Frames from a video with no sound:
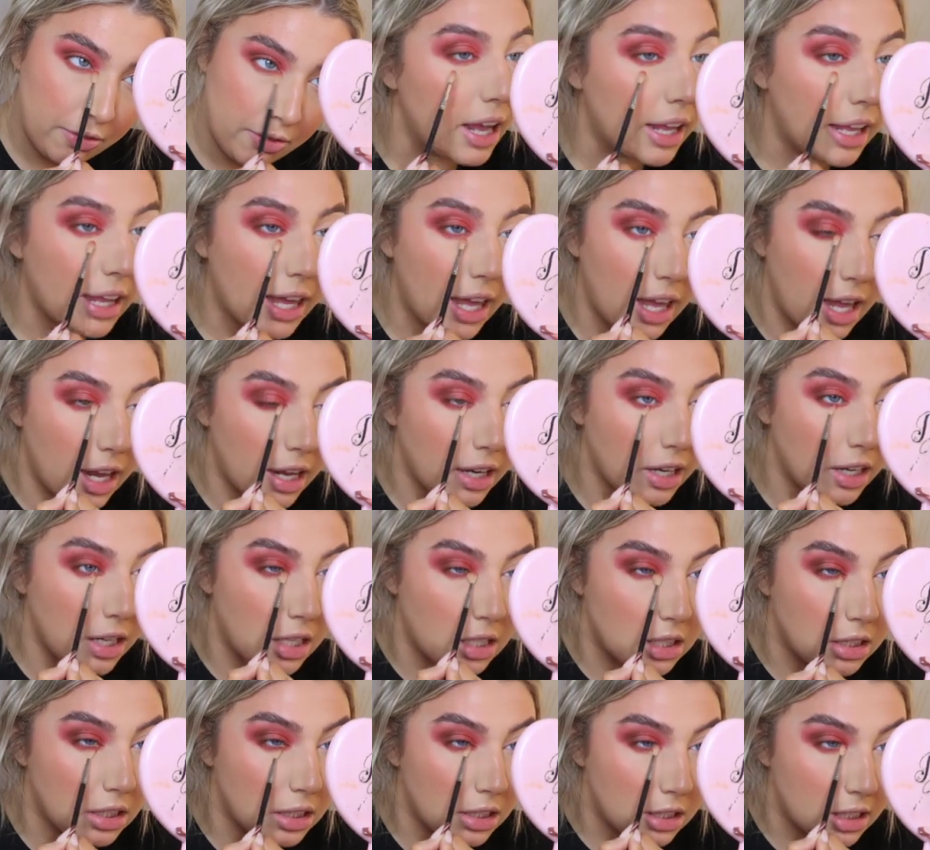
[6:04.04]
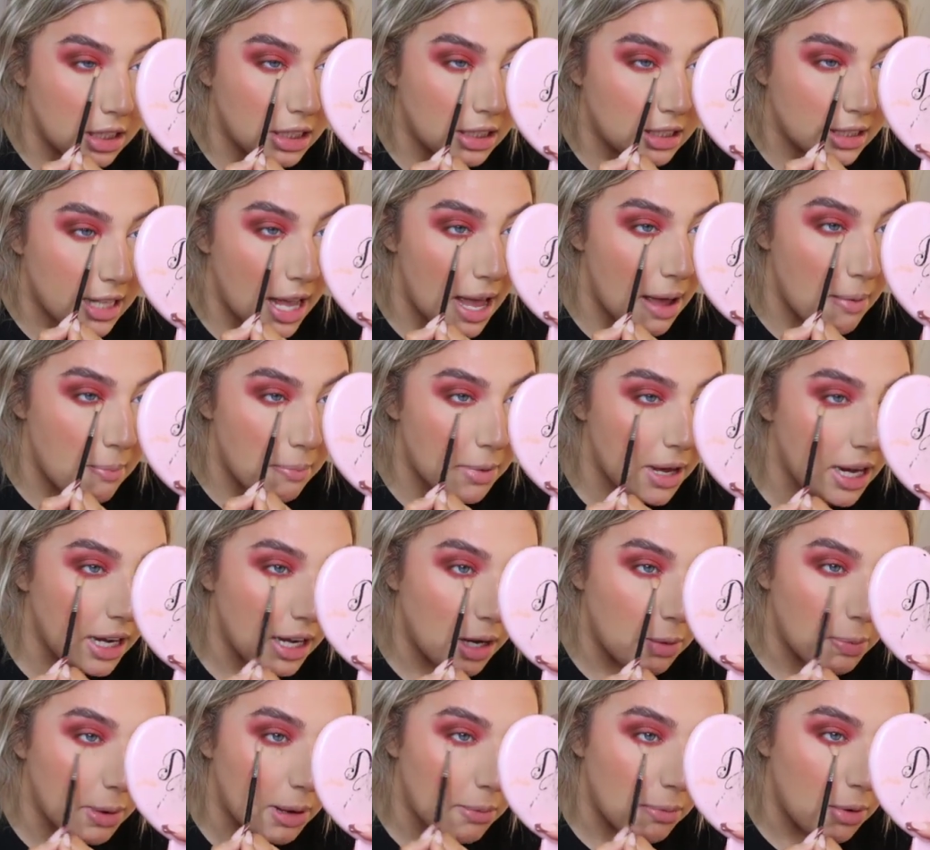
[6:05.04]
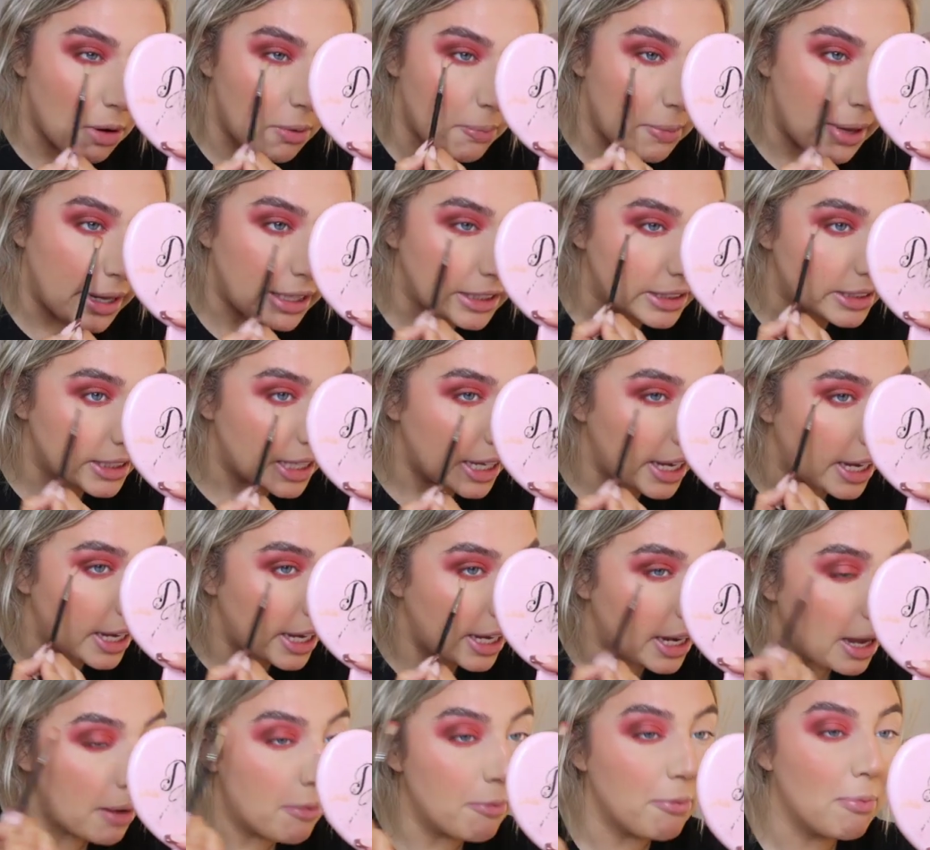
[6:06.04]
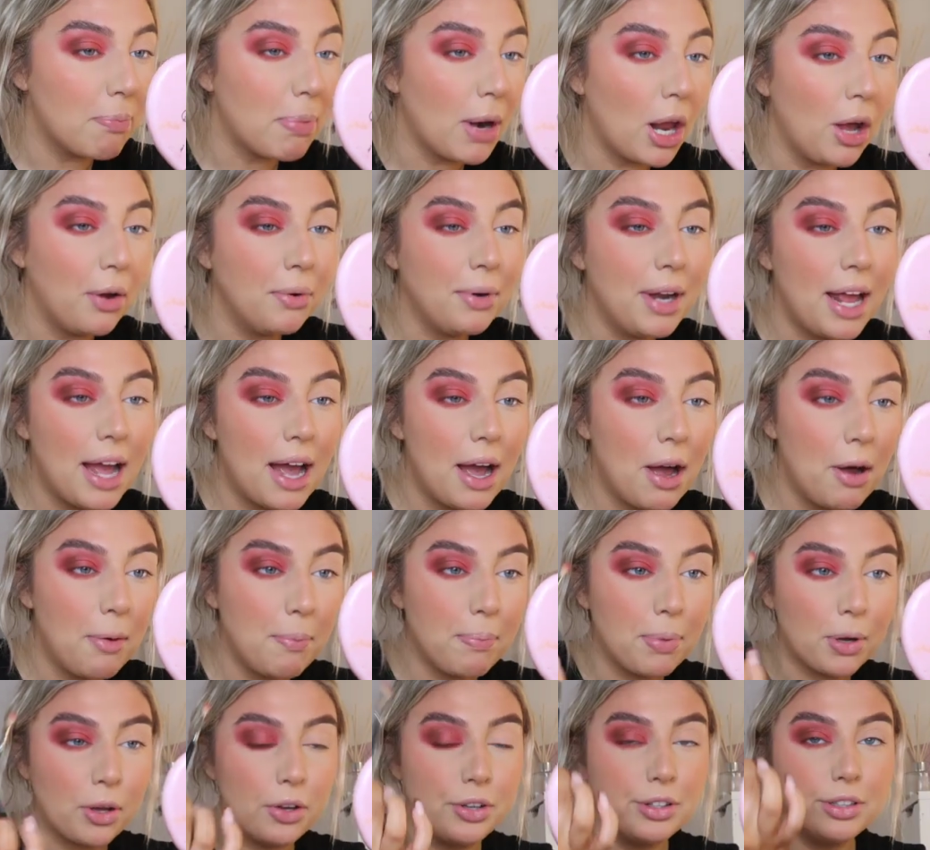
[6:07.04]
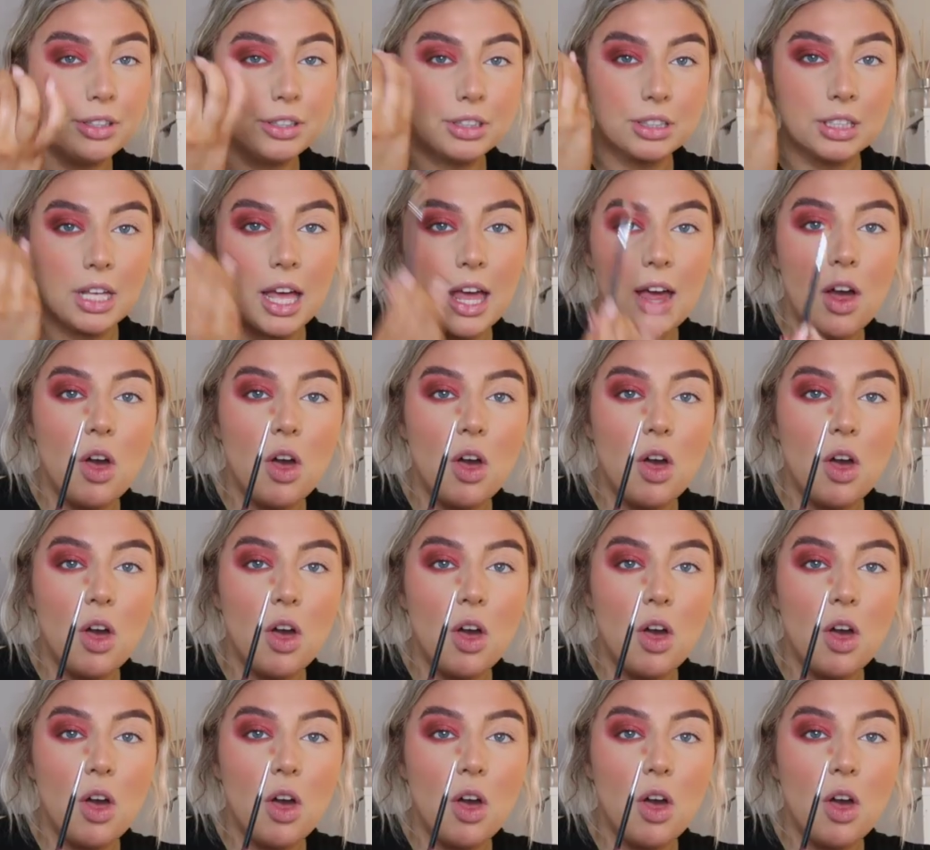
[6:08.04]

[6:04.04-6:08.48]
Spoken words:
Again, this can be a little bit more messy and blown out because